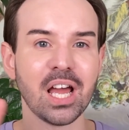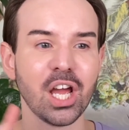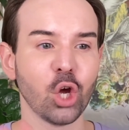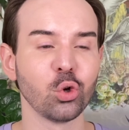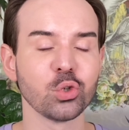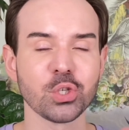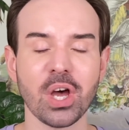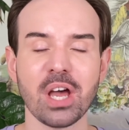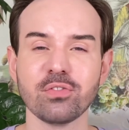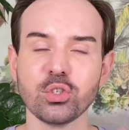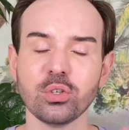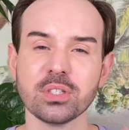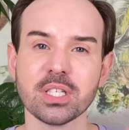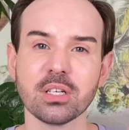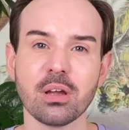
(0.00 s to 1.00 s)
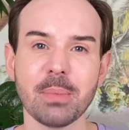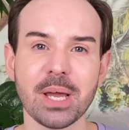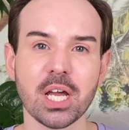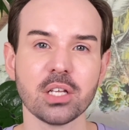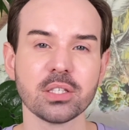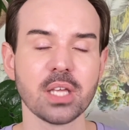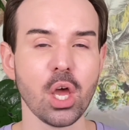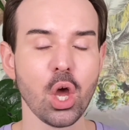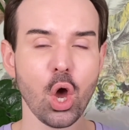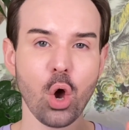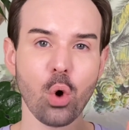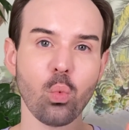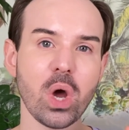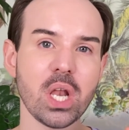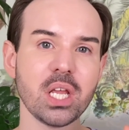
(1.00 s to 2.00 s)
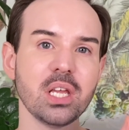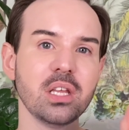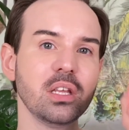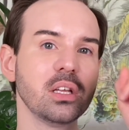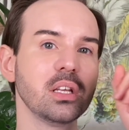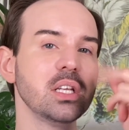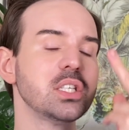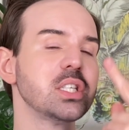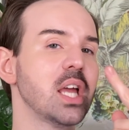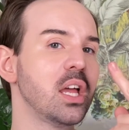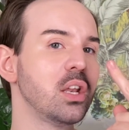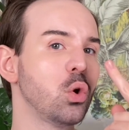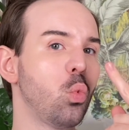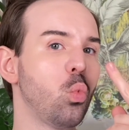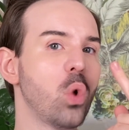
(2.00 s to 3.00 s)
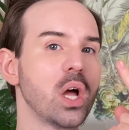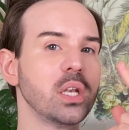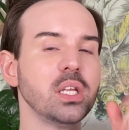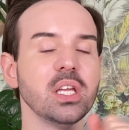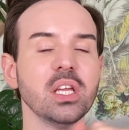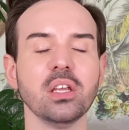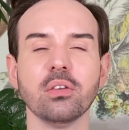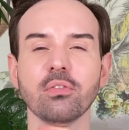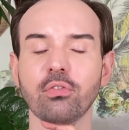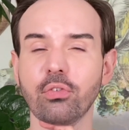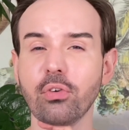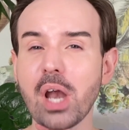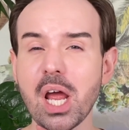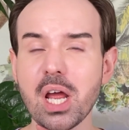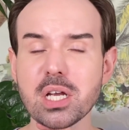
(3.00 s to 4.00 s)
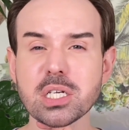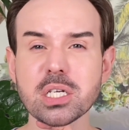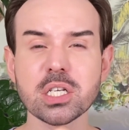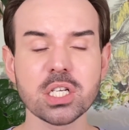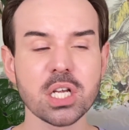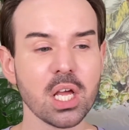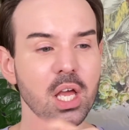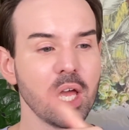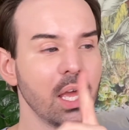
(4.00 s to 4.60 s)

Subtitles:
I also have 2 Instagram accounts, one in English and one in French.